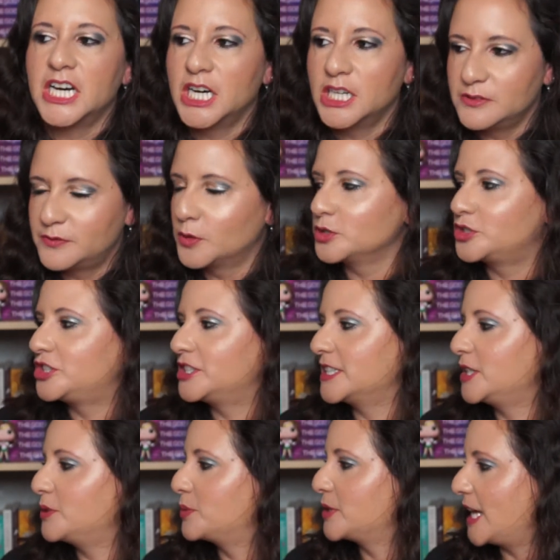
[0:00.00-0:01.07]

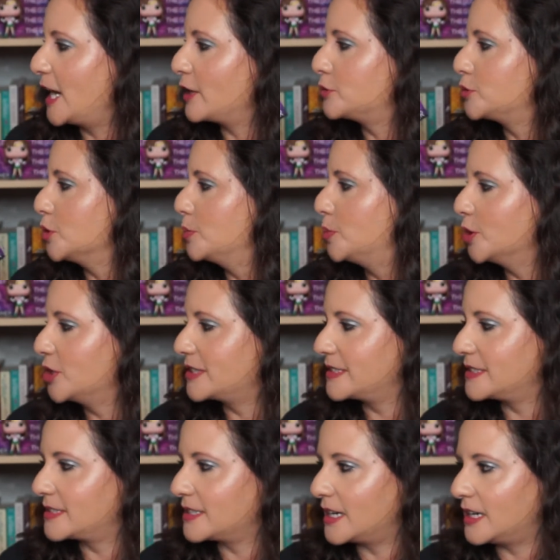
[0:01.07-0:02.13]
Unfortunately, with actual
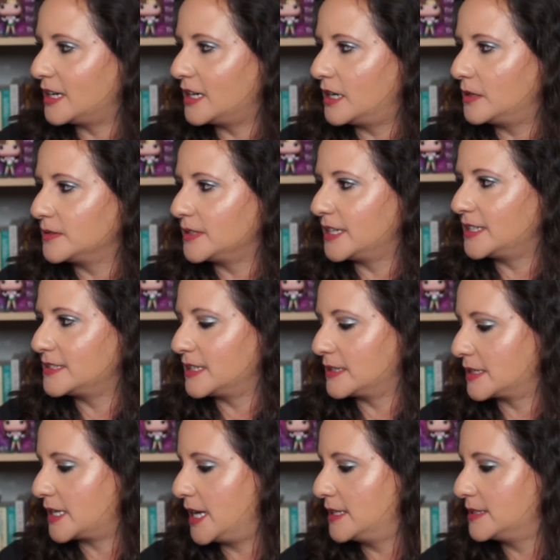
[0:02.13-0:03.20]
books, that is
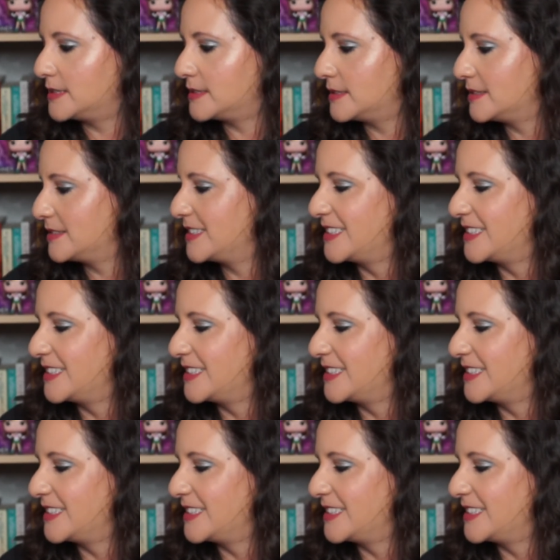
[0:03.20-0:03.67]
not the case.